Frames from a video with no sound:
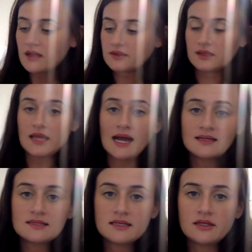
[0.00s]
The
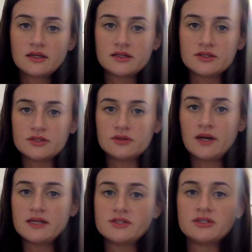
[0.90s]
last thing you're going to do
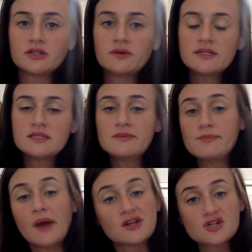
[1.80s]
is you're going to be
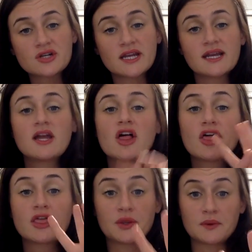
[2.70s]
measuring
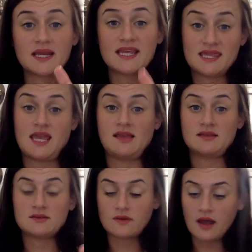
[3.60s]
3
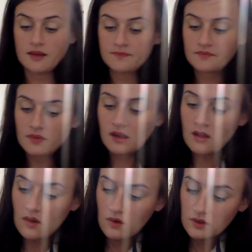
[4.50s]
things, okay?
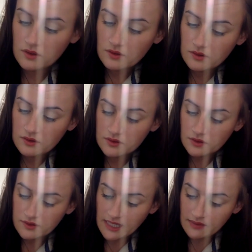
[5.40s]

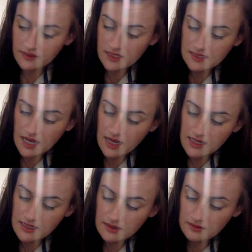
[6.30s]
So down the
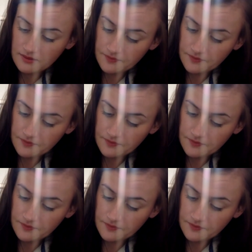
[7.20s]
side,